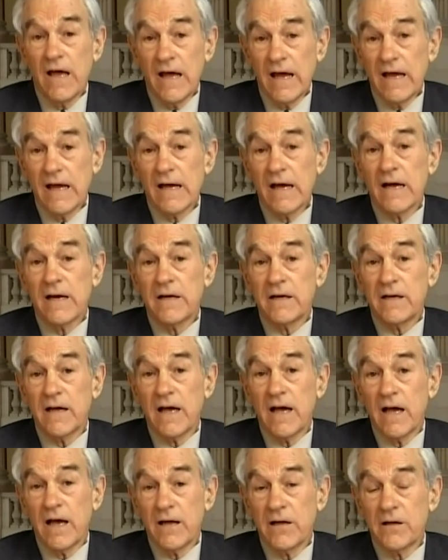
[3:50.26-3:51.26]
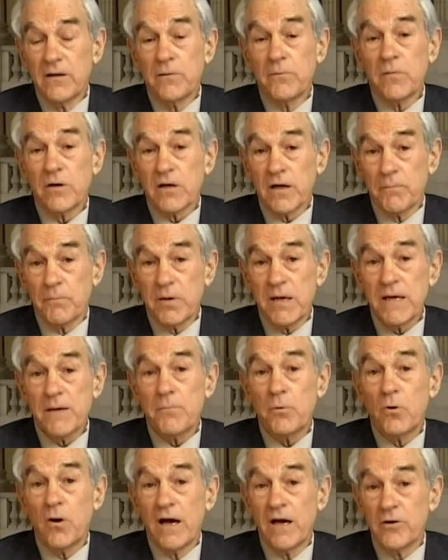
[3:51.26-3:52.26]
and the American
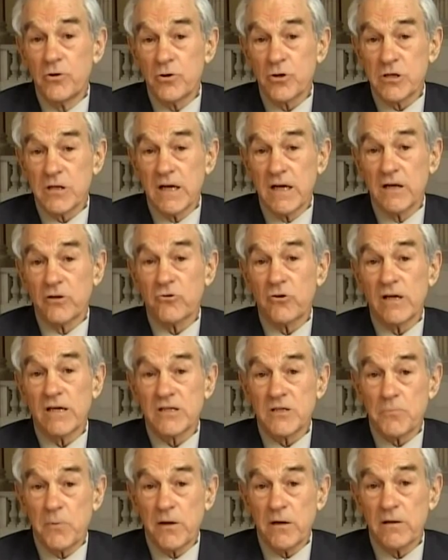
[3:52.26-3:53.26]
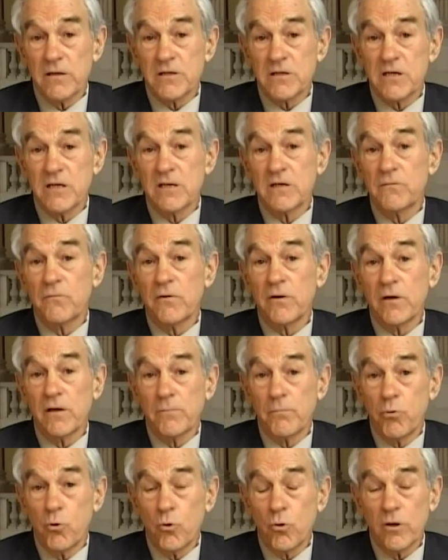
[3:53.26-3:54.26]
people understand transparency is very
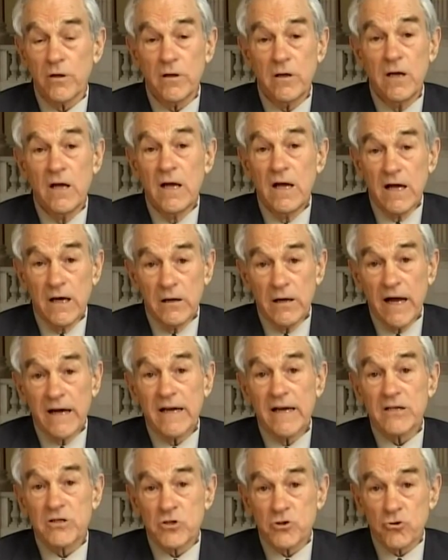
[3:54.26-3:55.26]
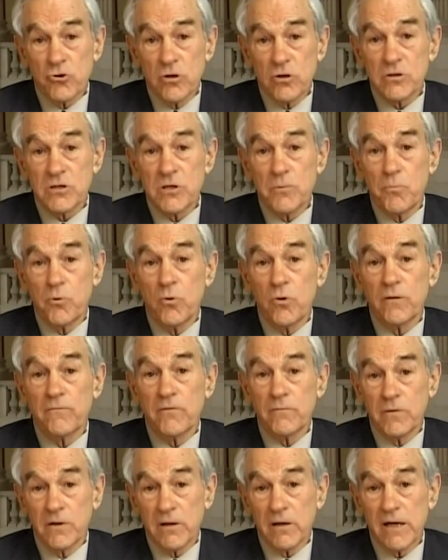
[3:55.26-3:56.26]
important, and I get strong support
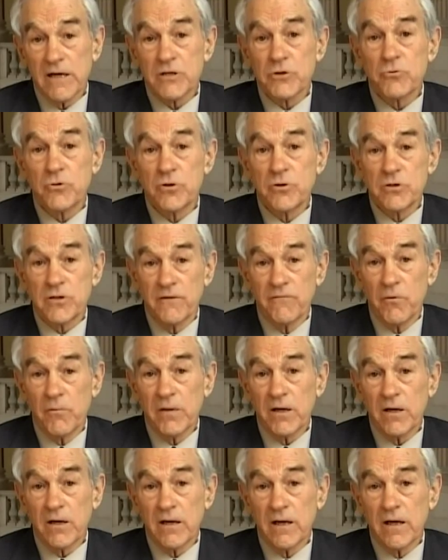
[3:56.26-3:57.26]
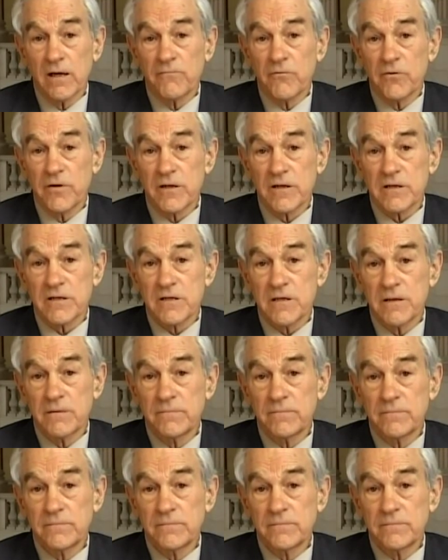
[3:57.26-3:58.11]
from the grassroots of America for this.